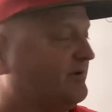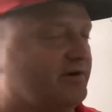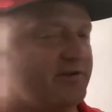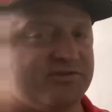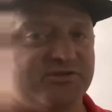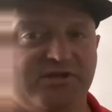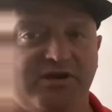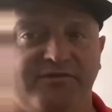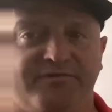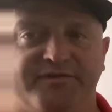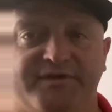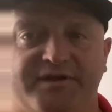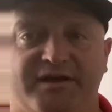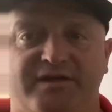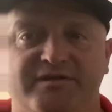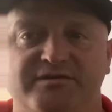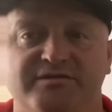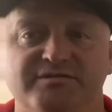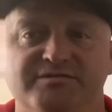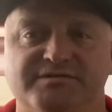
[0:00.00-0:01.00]
on a shelf and not
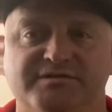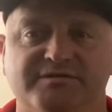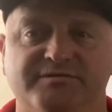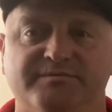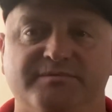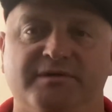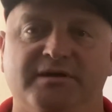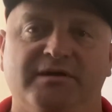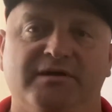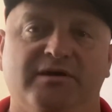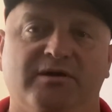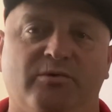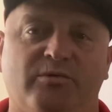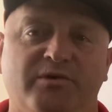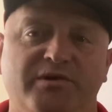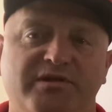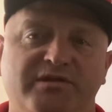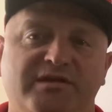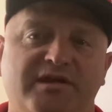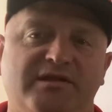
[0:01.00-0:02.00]
using them. Where
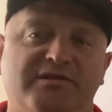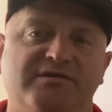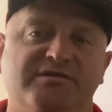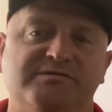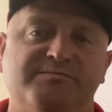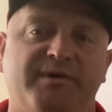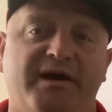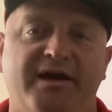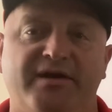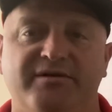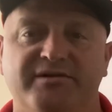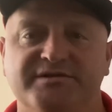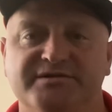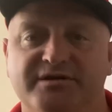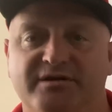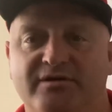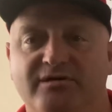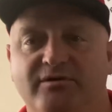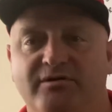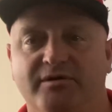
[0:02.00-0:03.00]
do you think those batteries are
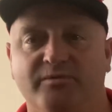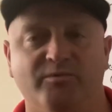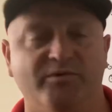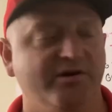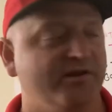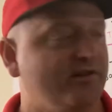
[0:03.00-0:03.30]
going? Where do